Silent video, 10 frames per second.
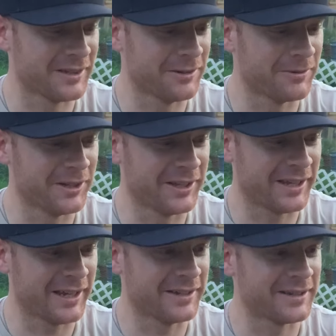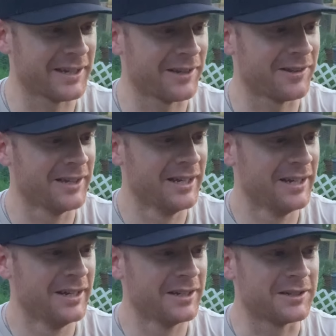You really can tell
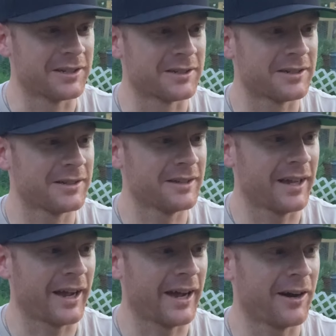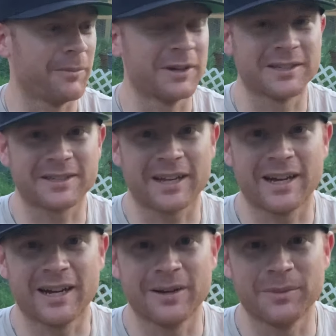just how much
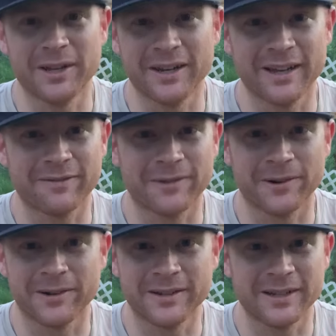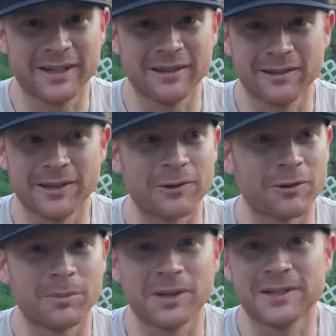time and effort and
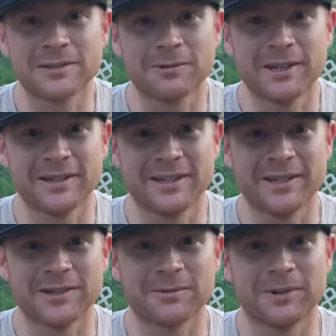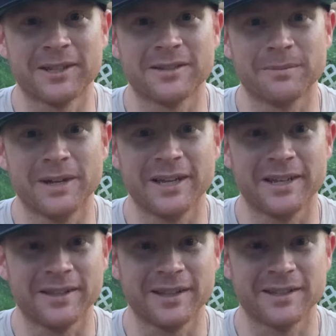literal blood, sweat, and tears went into
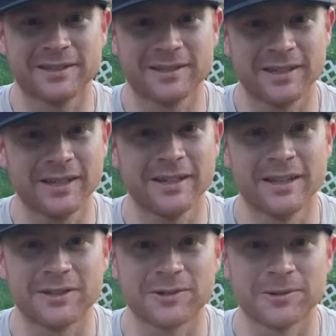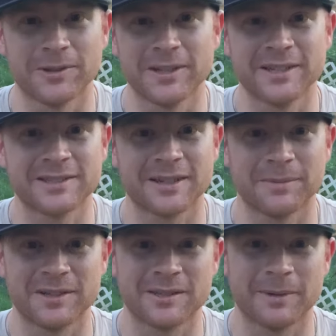making this. It truly is
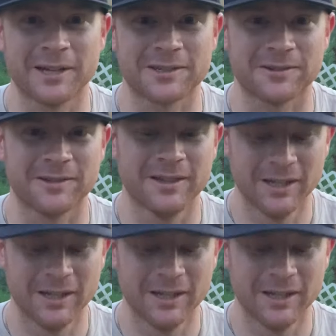something special.